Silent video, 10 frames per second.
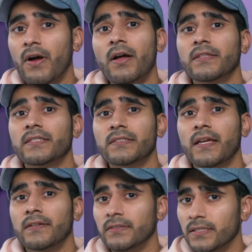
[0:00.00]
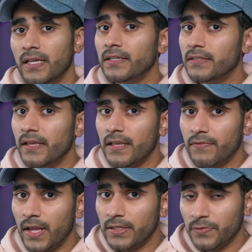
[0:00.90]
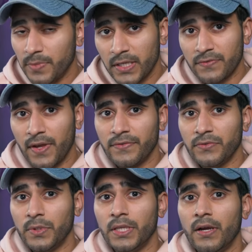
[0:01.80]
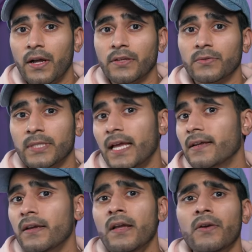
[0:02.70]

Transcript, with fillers: on this channel designed to take advantage of PS5's 3D audio tech.